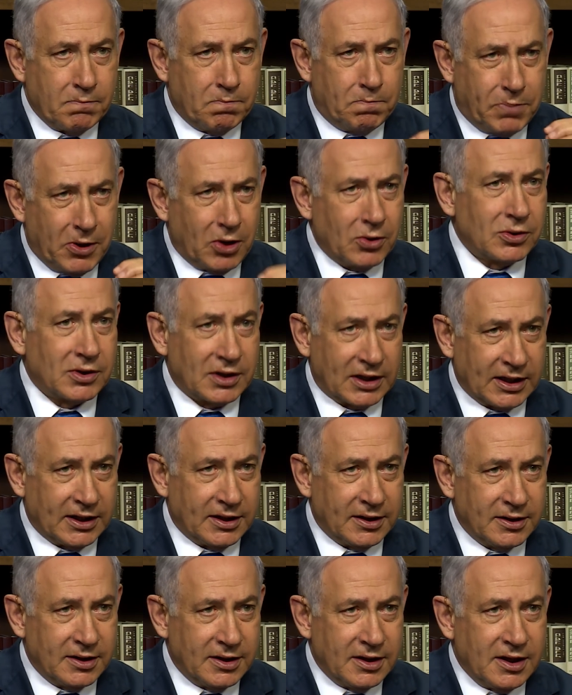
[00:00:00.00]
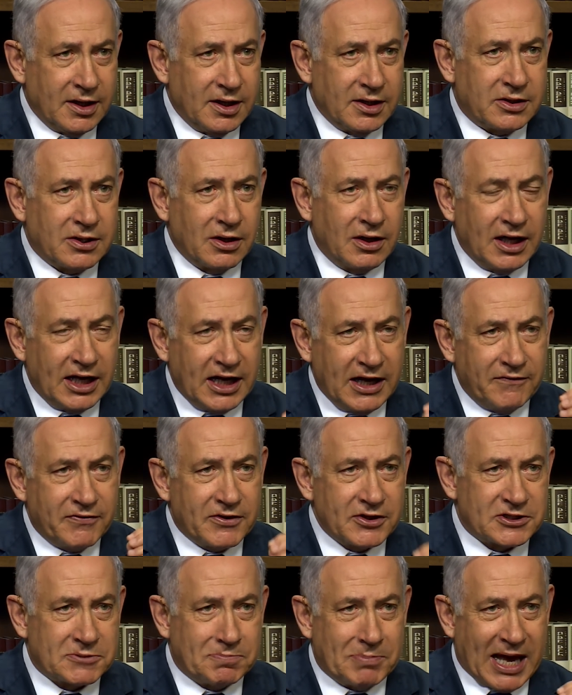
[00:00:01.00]
boldly to leave
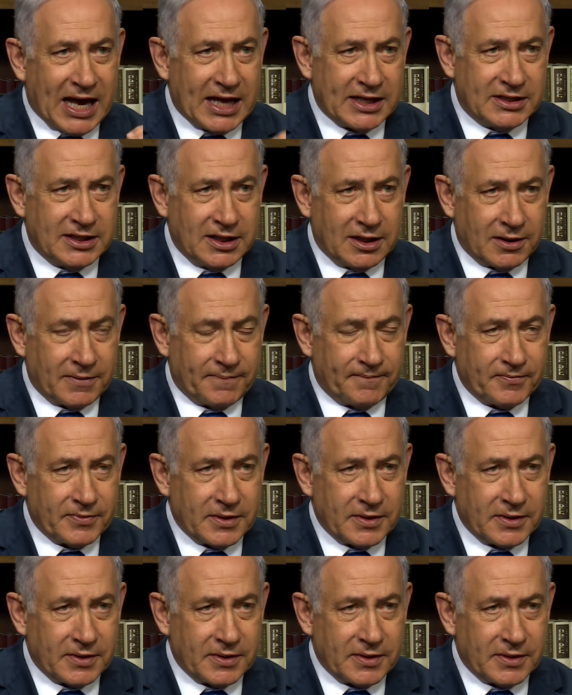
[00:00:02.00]
this bad deal.